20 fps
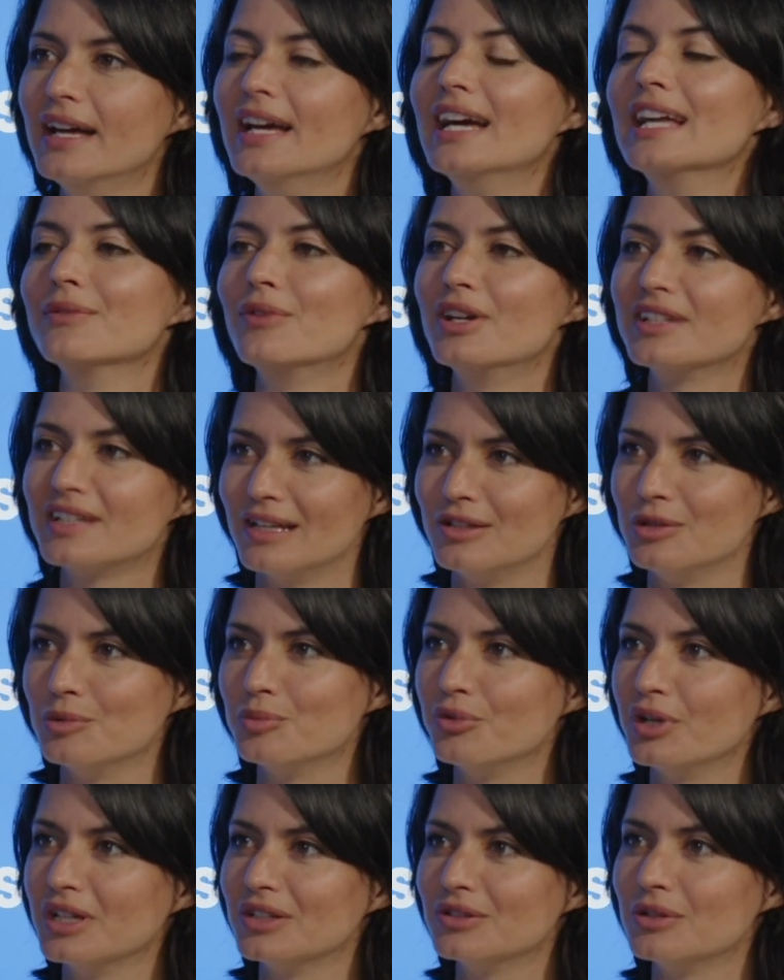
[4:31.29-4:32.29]
and what can you
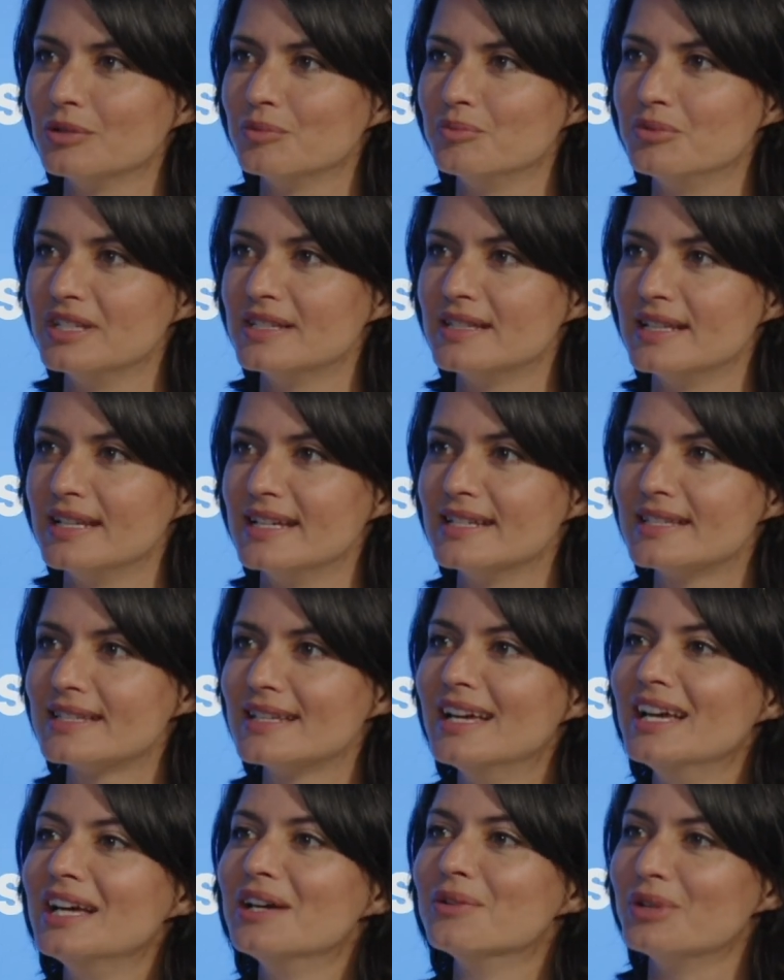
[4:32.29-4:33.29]
bring to the business
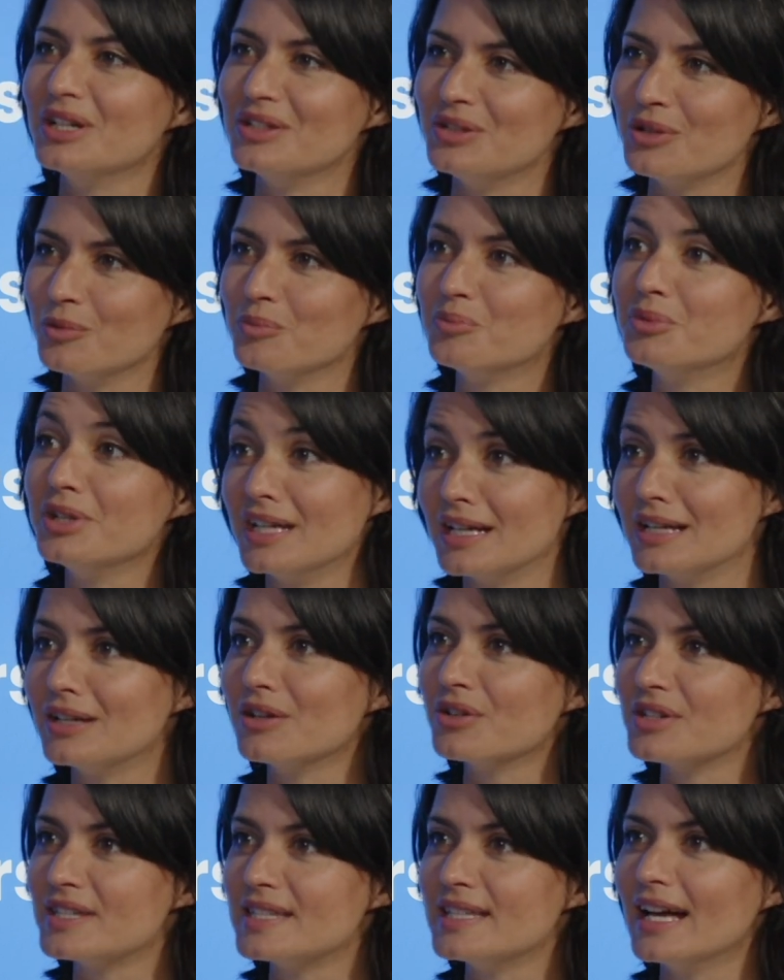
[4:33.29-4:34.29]
when you're being
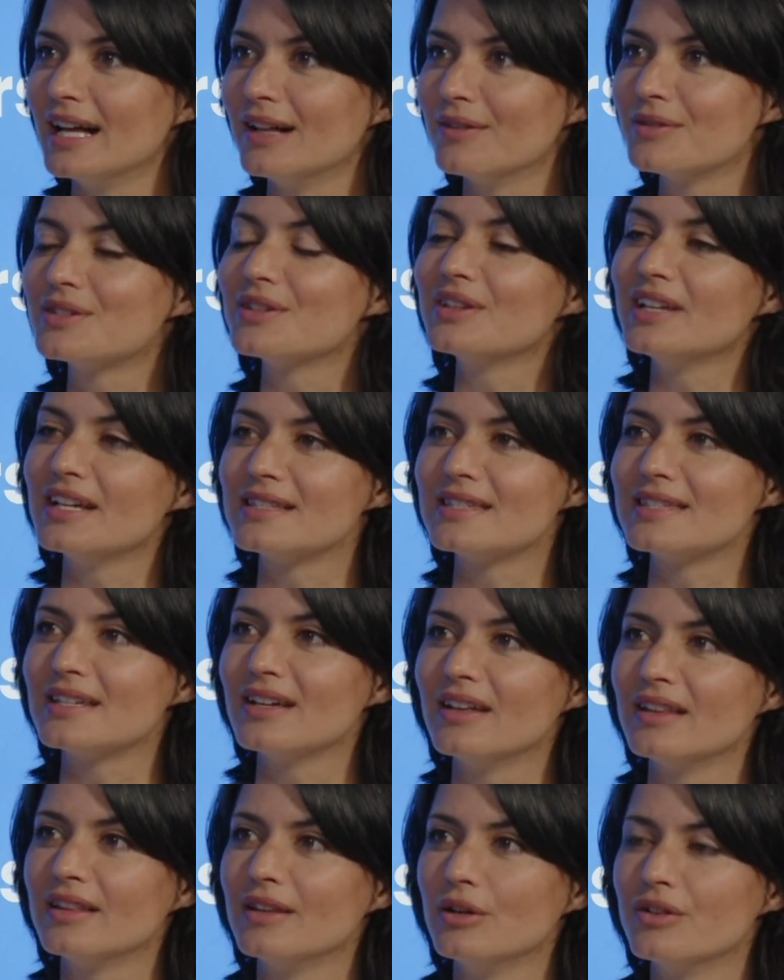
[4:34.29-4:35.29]
yourself? So that's
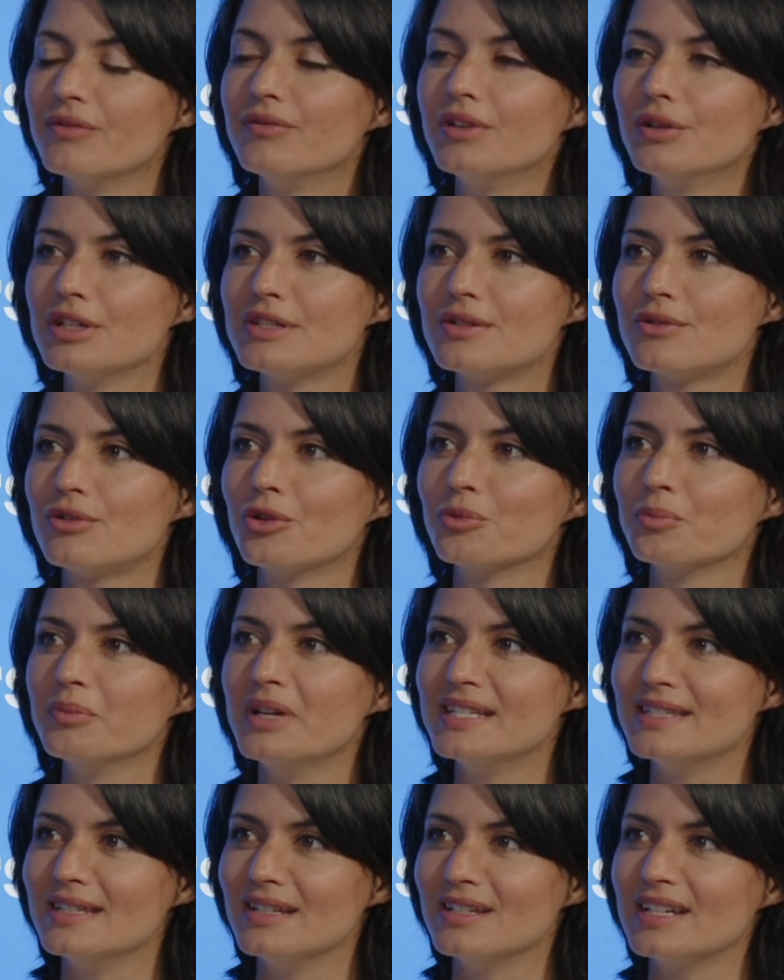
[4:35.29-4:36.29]
a very strong
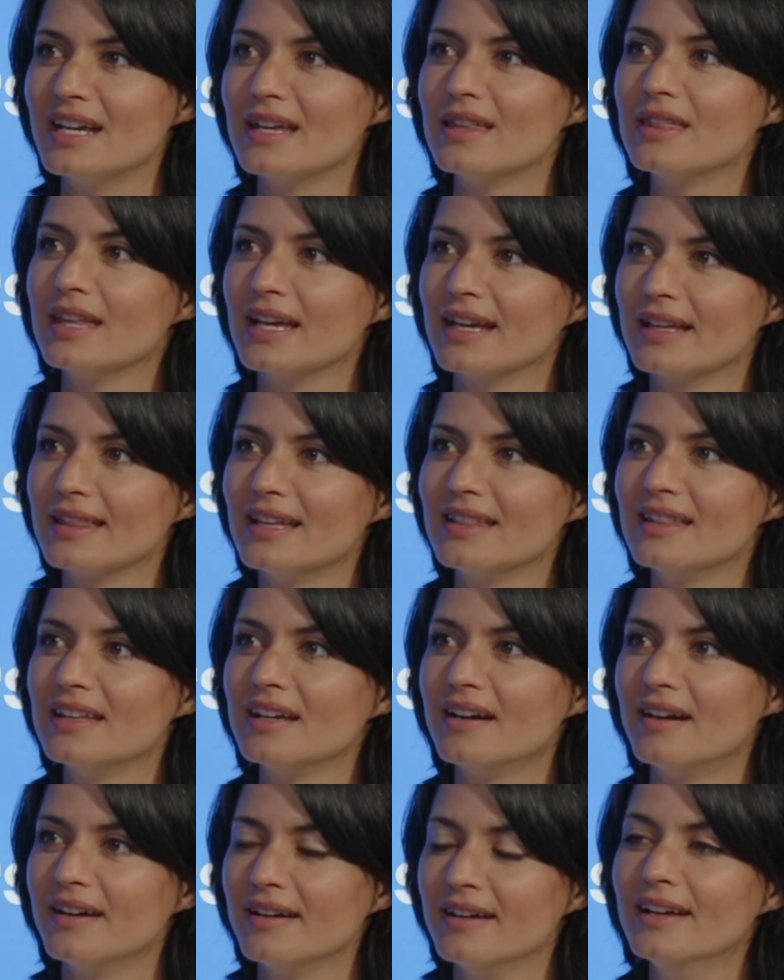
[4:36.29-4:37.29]
message, I think, that they
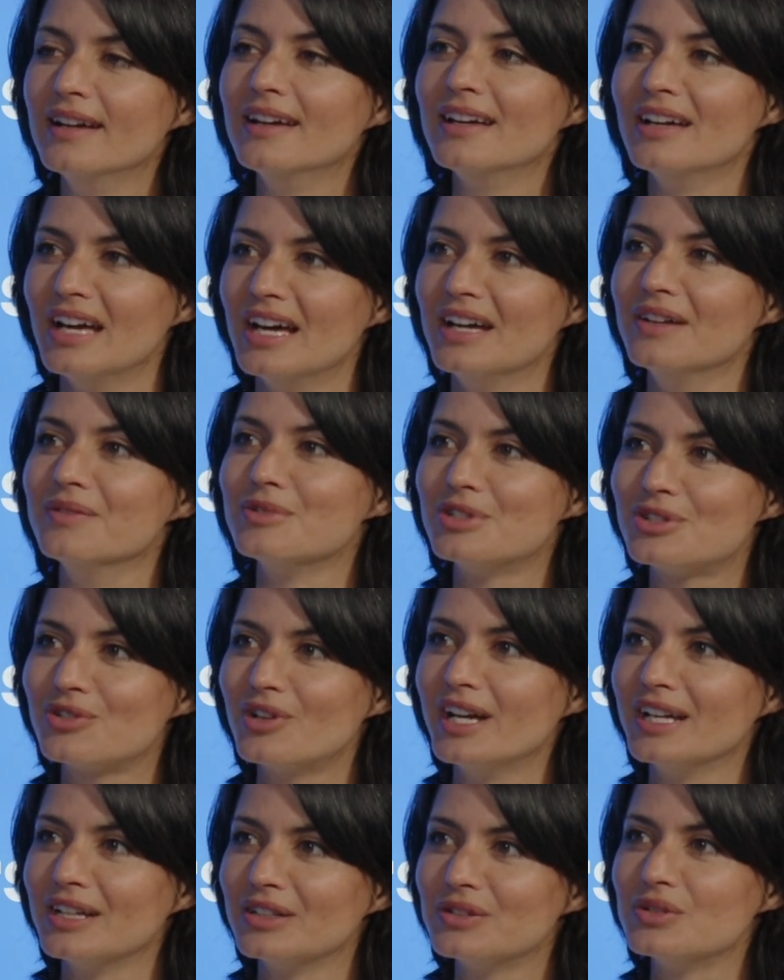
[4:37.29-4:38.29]
are
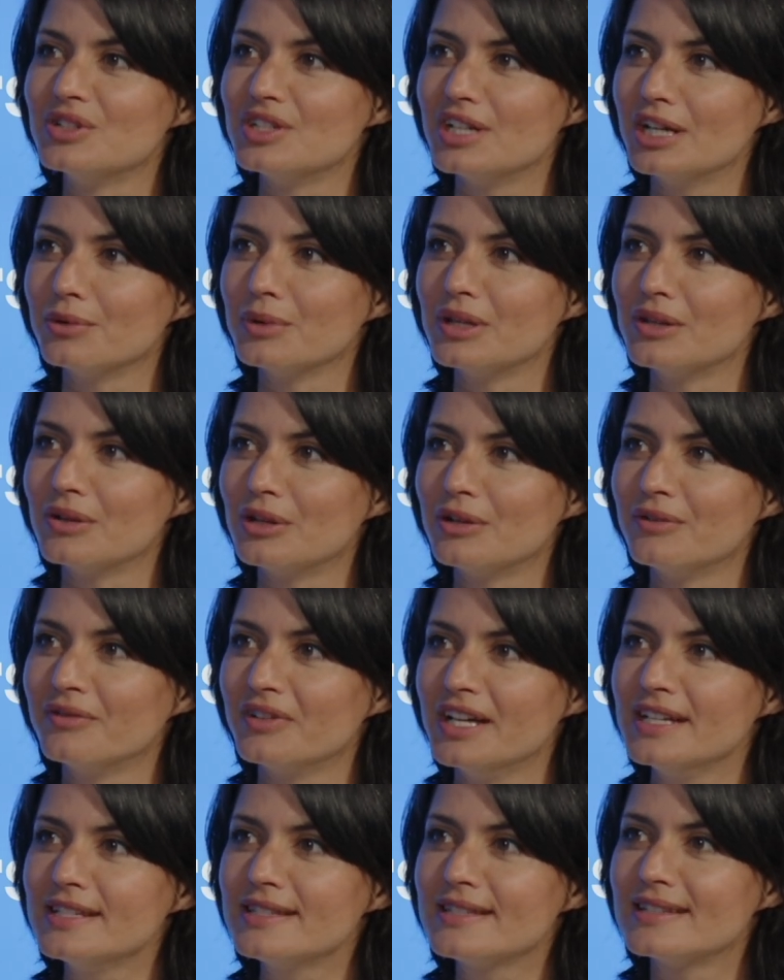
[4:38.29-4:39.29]
trying to share with all of
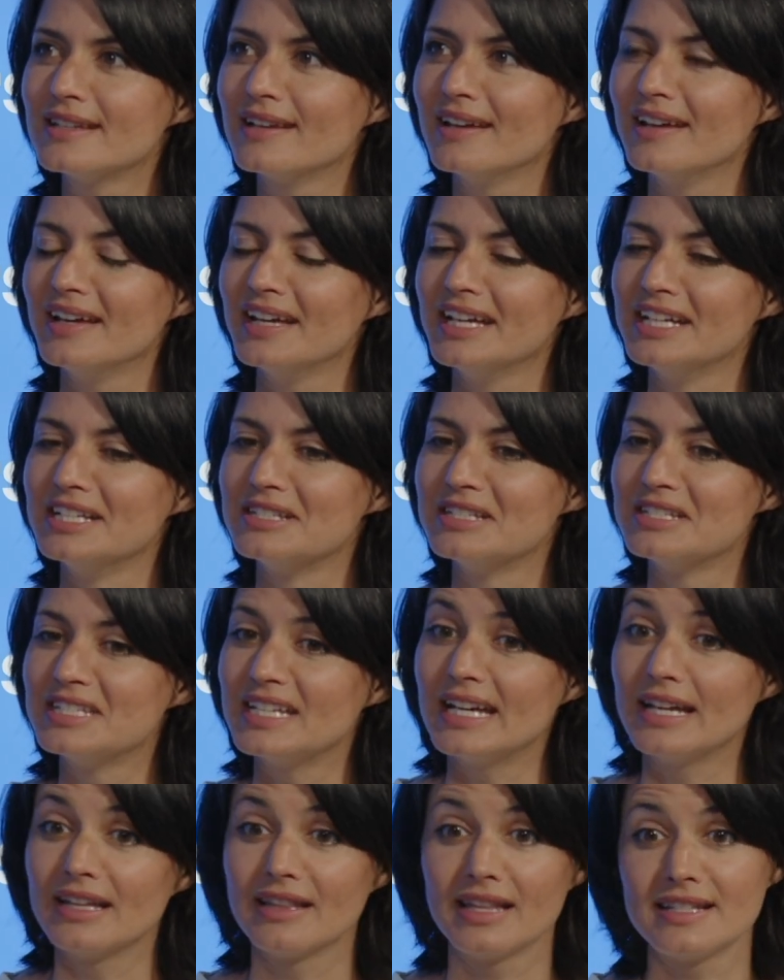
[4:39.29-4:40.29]
us. And
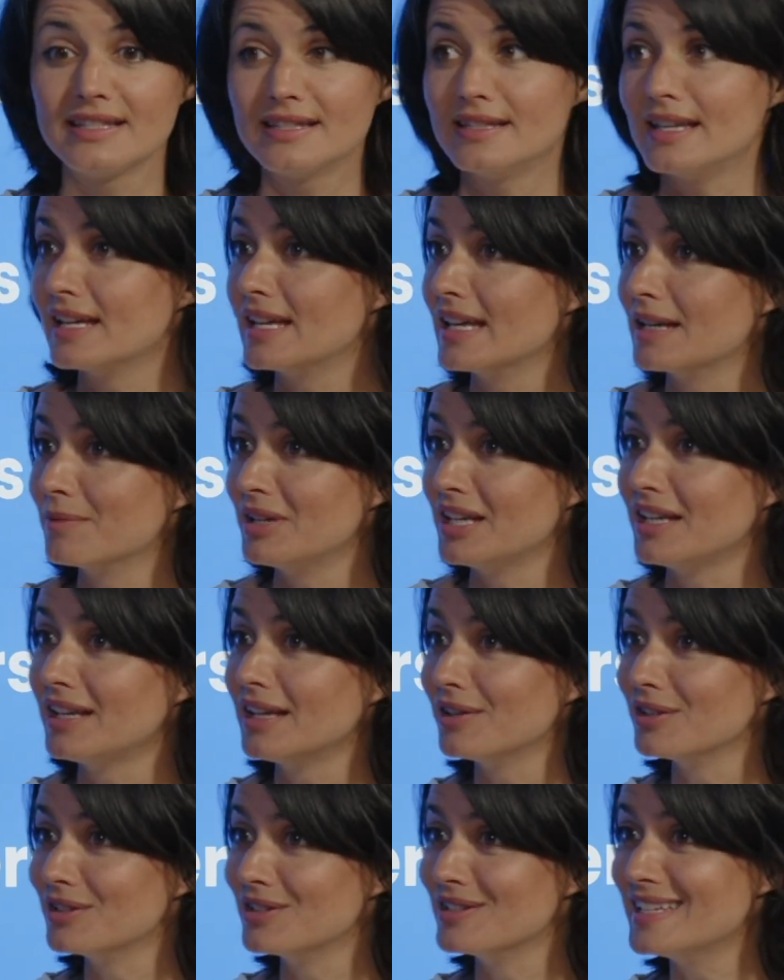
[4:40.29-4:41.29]
that's taking me
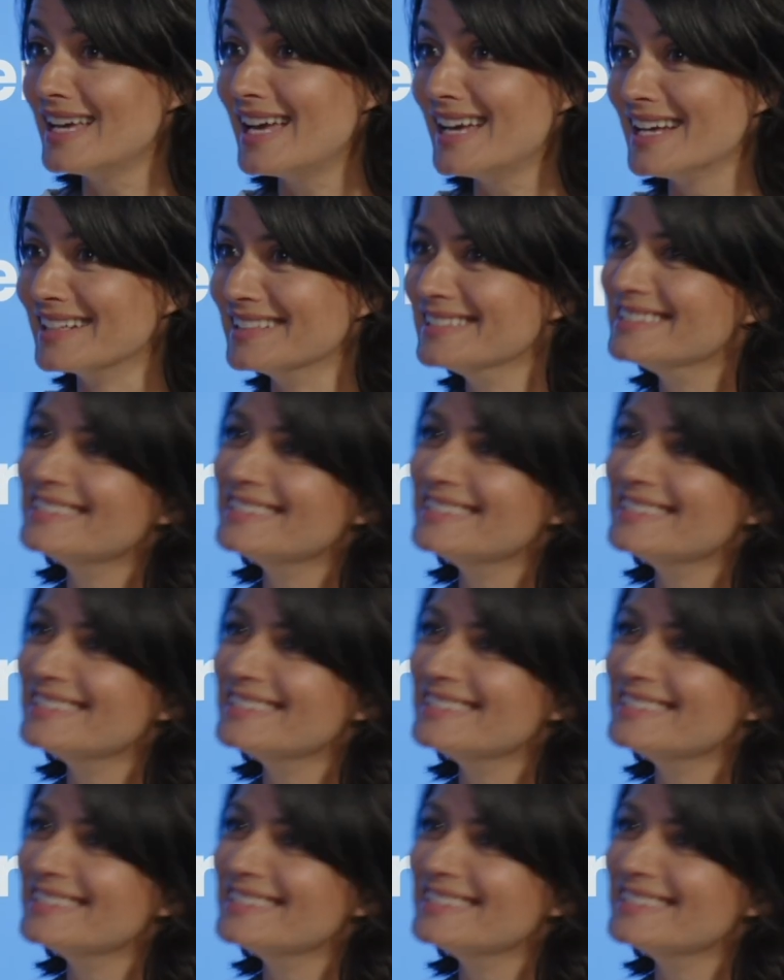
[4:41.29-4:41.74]
here today.